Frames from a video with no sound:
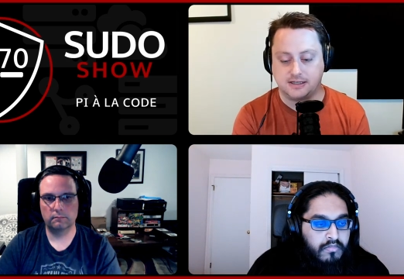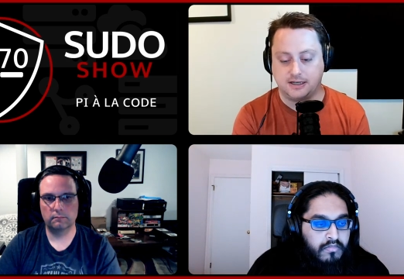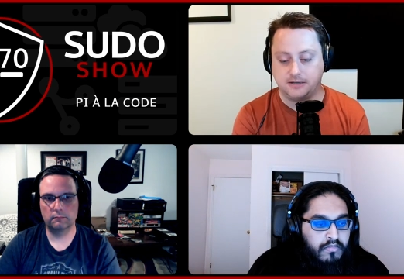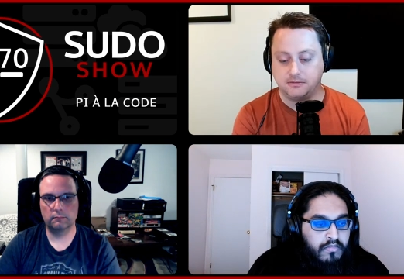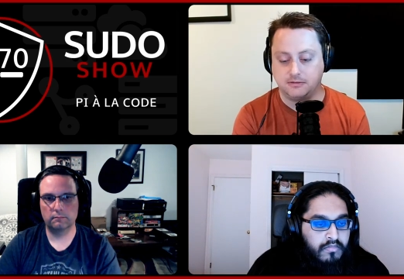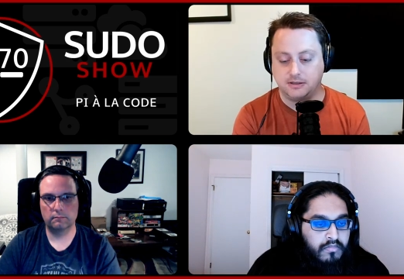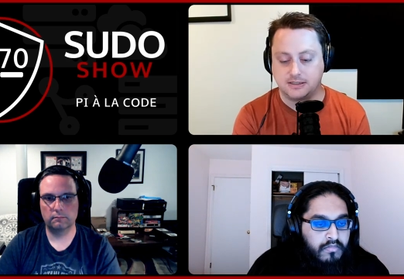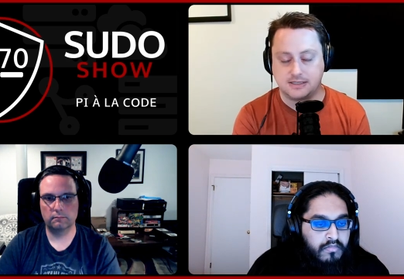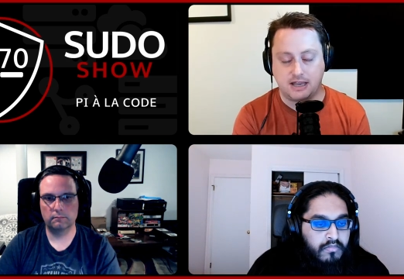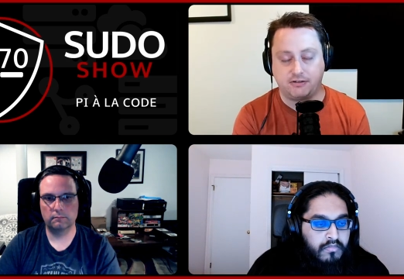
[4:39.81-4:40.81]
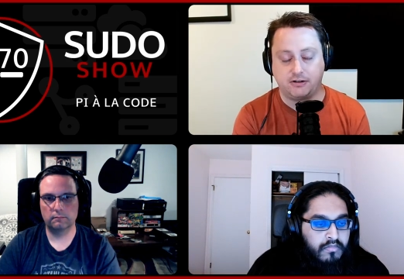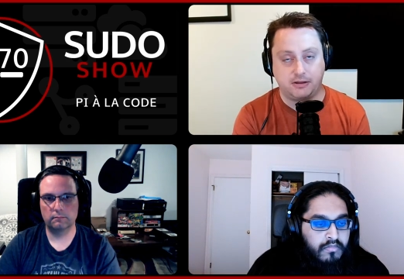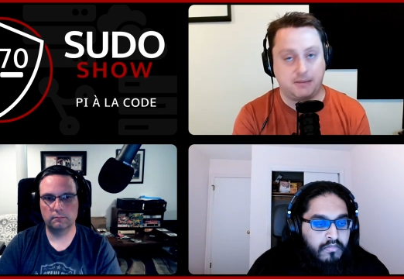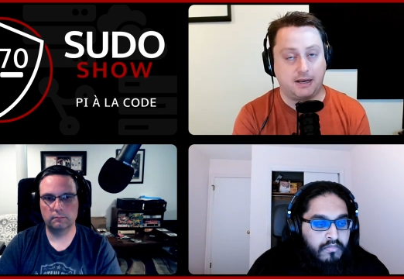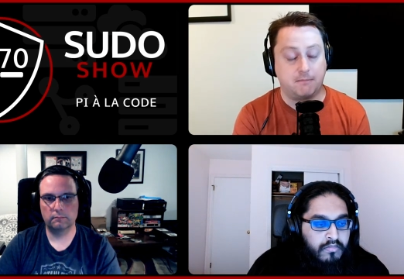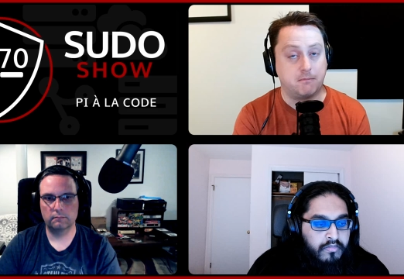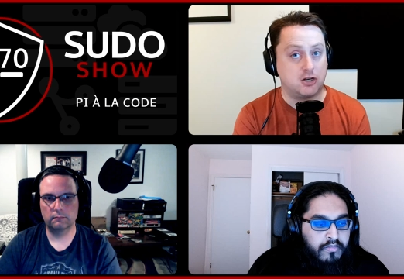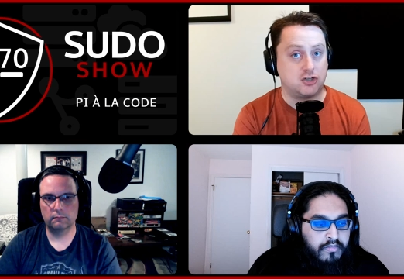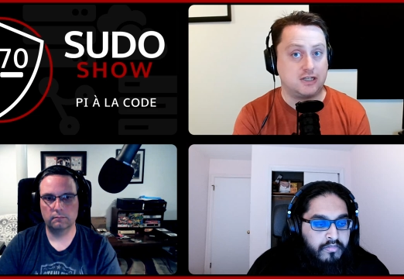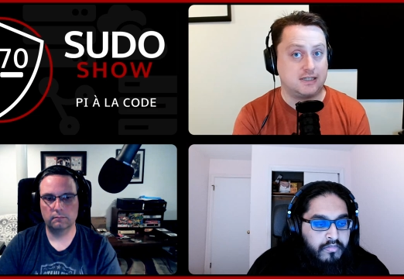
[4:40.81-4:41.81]
Speaker 1: uh, it's definitely made it
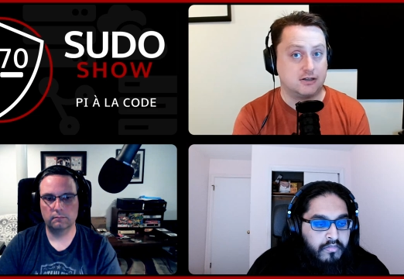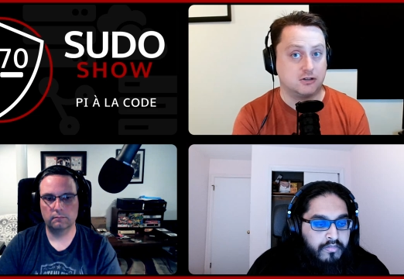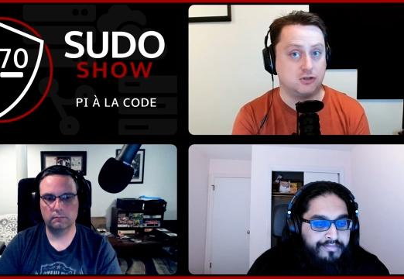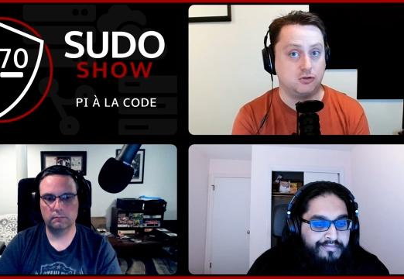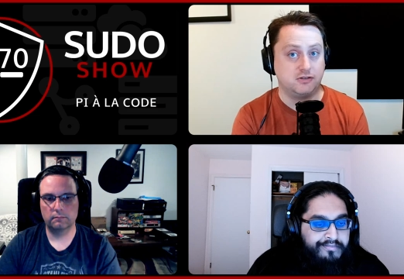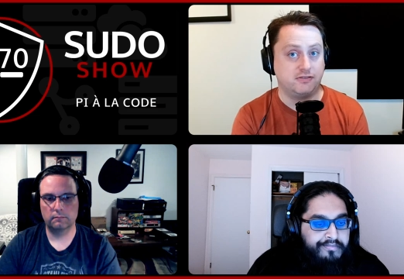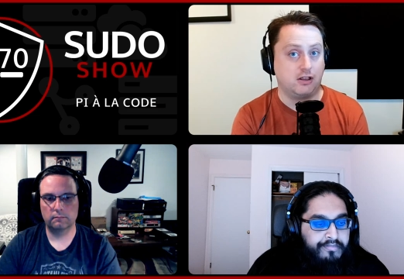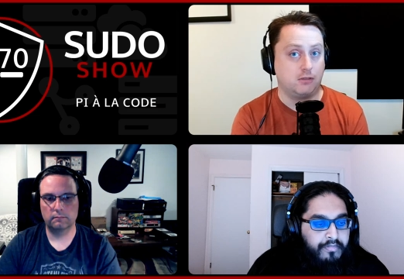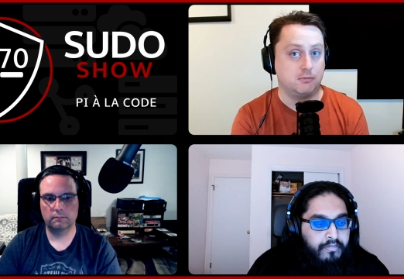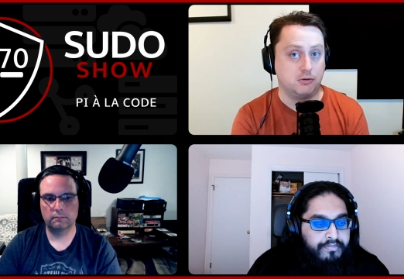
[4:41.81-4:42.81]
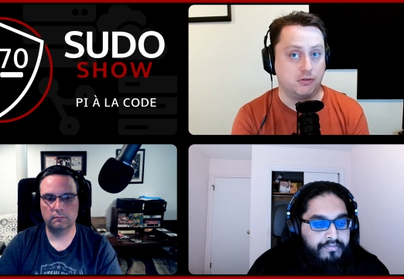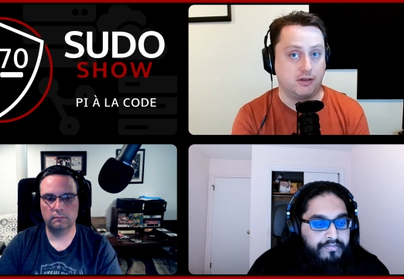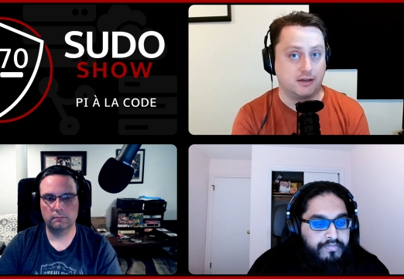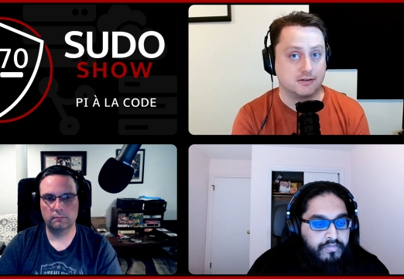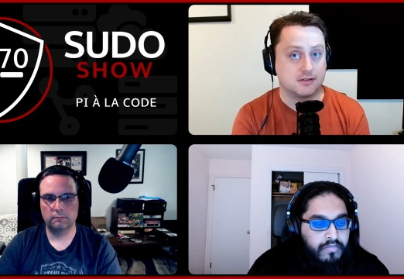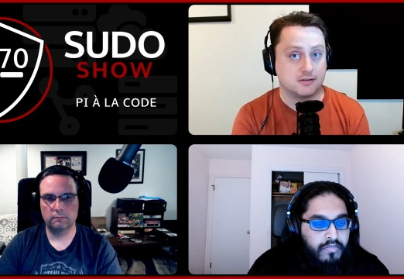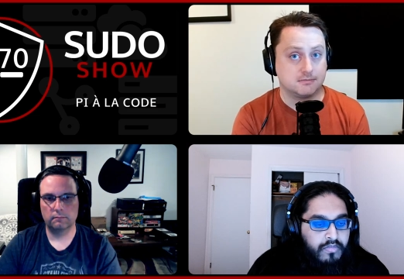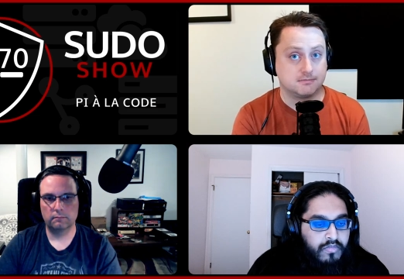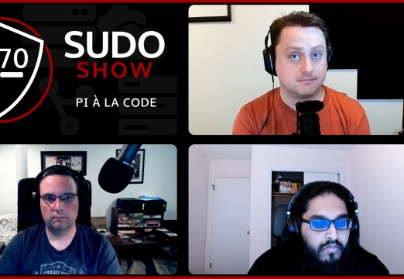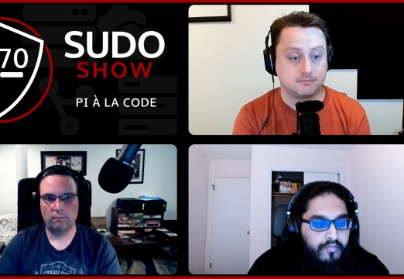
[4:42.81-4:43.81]
much easier to develop new things.
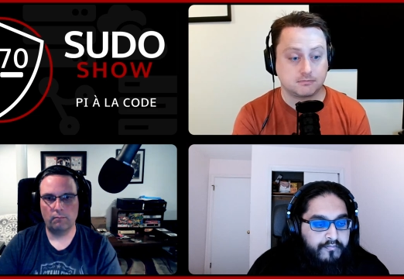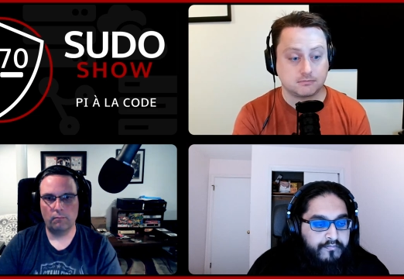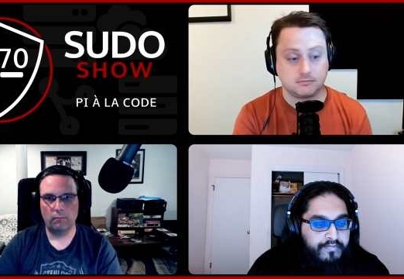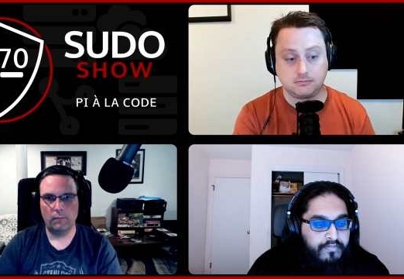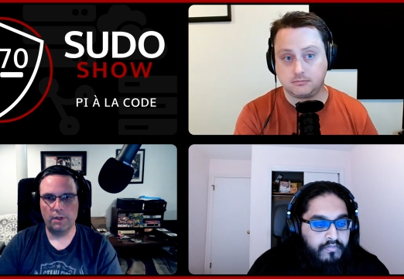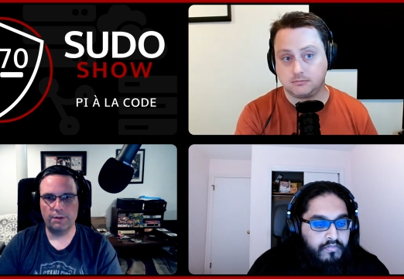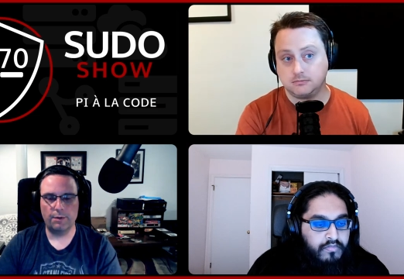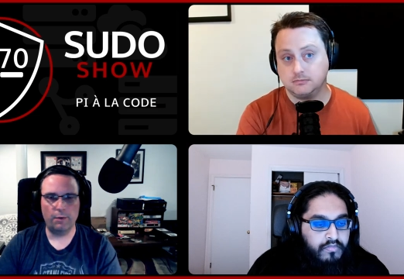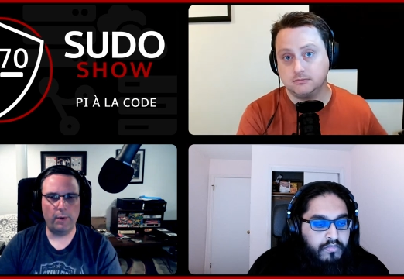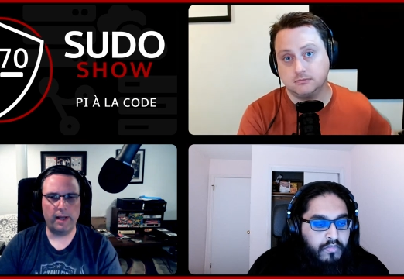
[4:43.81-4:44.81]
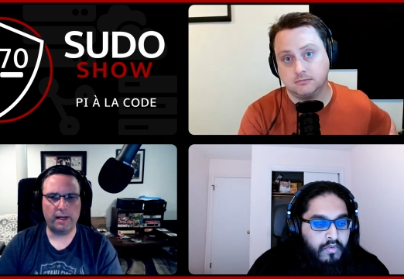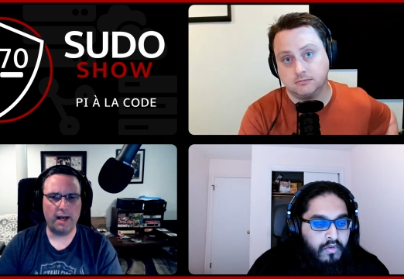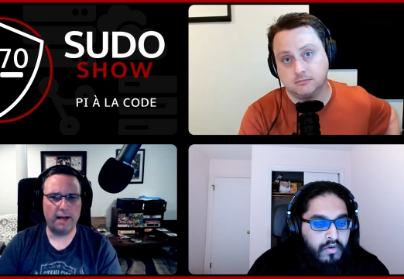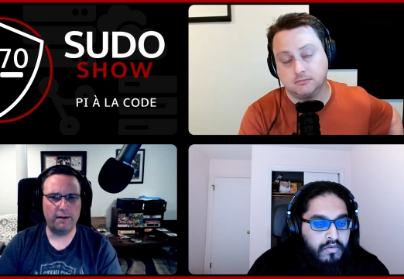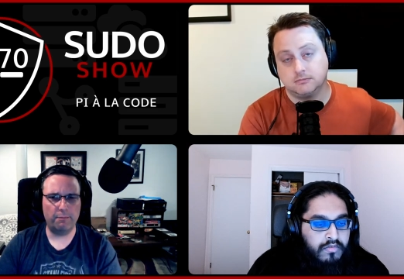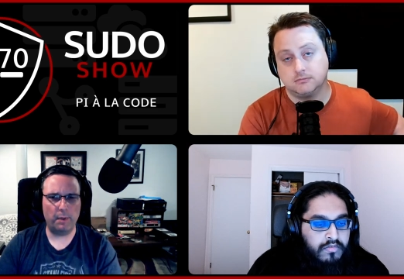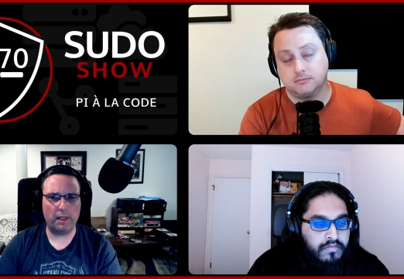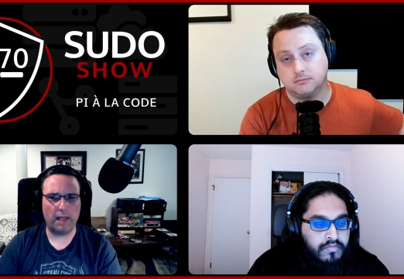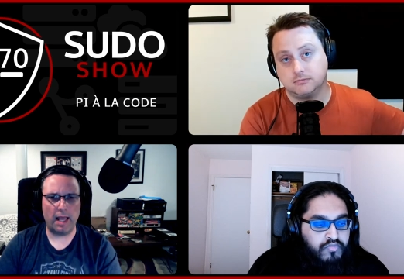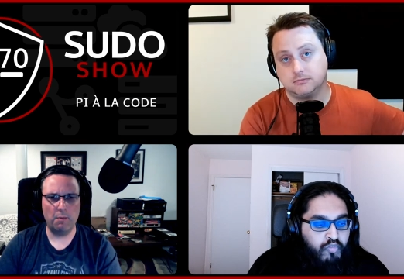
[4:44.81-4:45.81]
Speaker 2: So in a way, it kind of
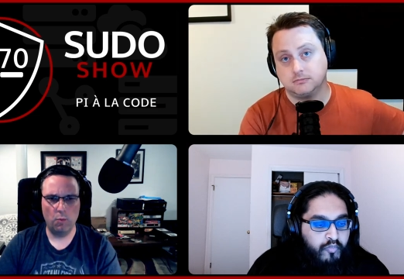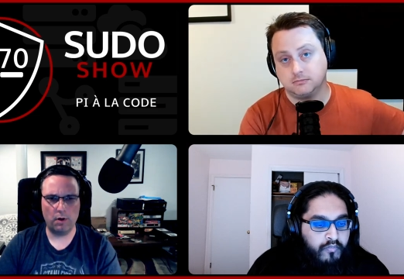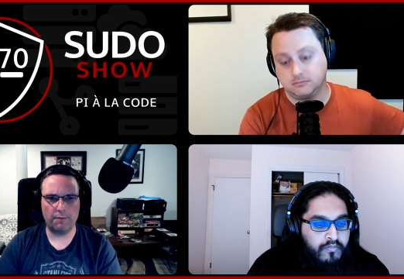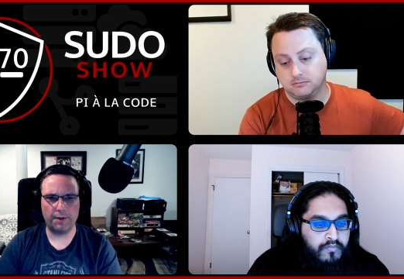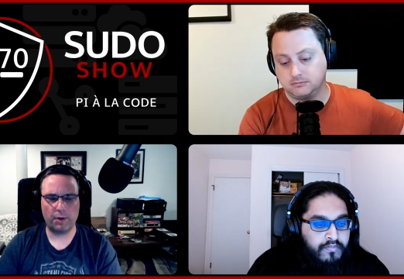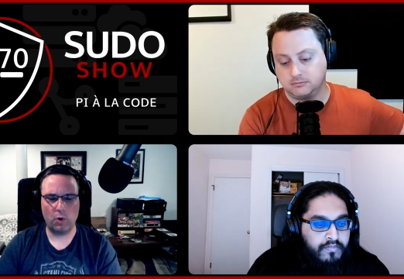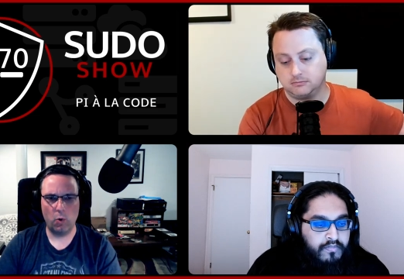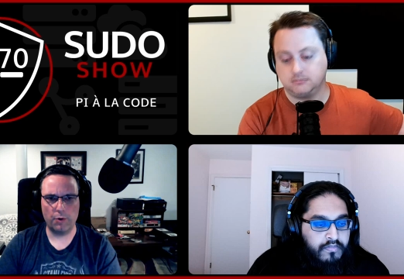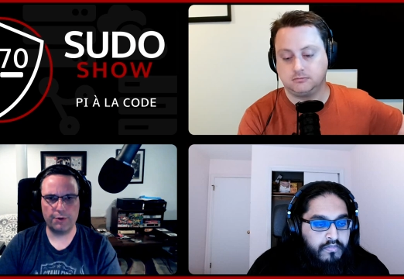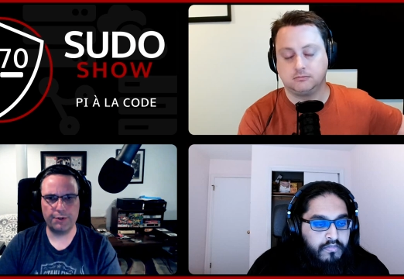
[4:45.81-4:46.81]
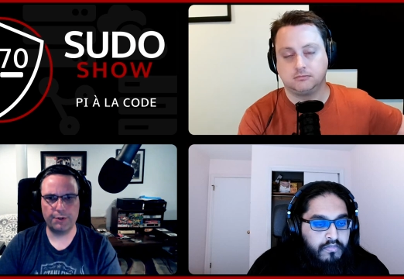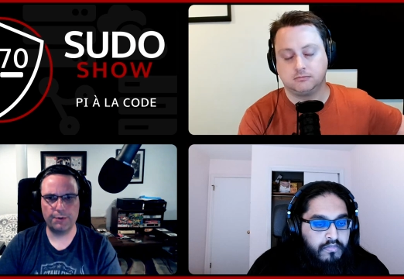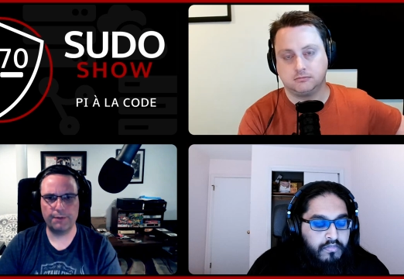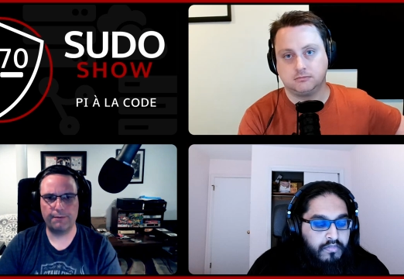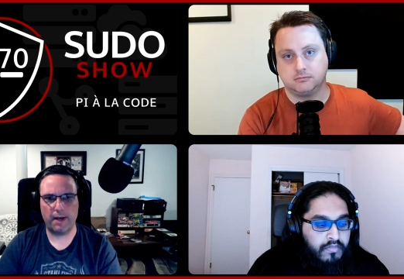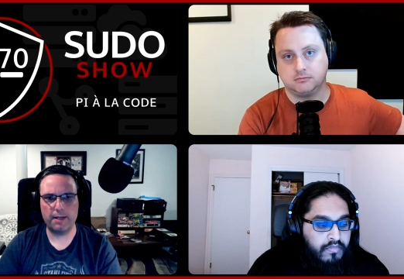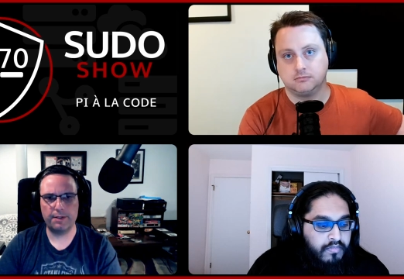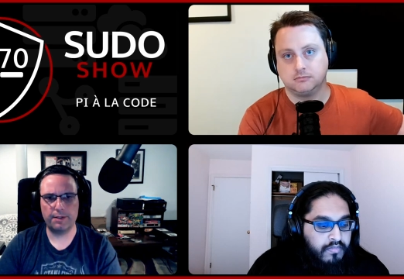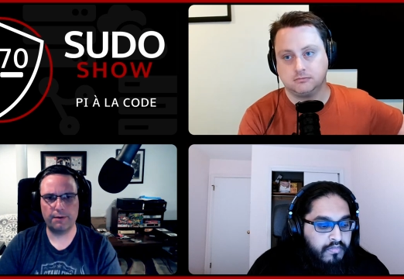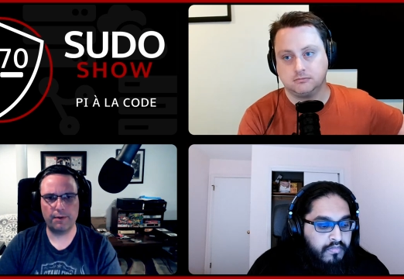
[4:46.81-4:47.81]
became one of the cornerstone
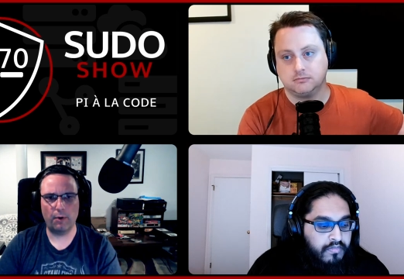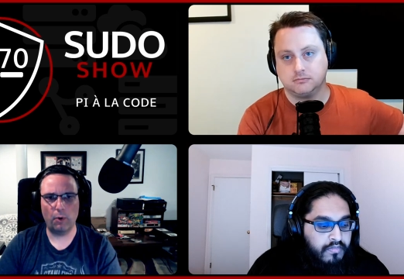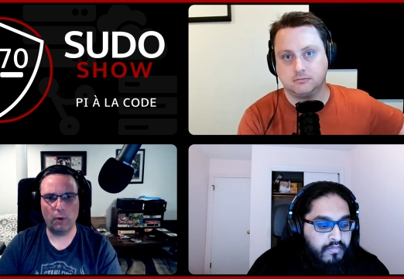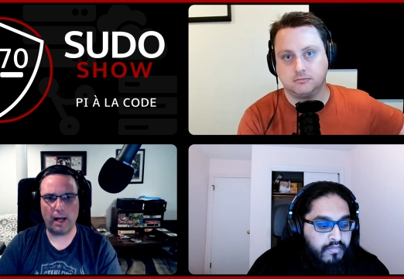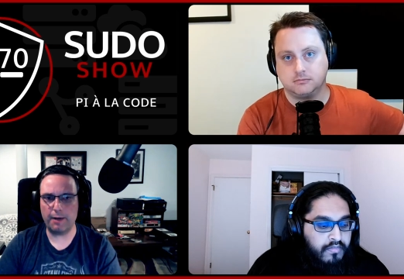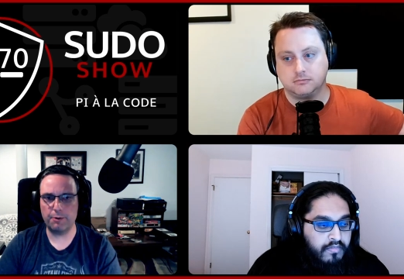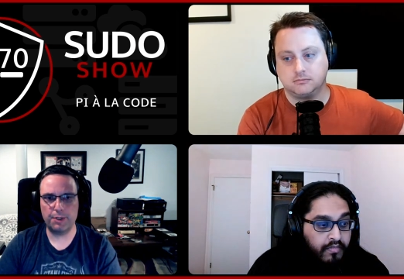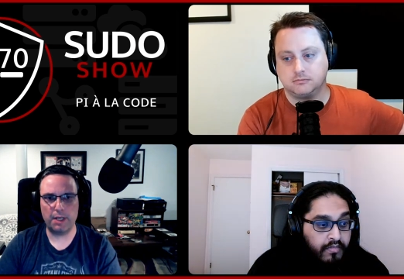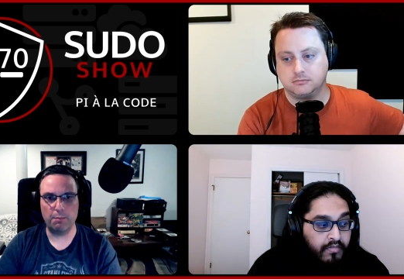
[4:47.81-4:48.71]
devices of the whole IoT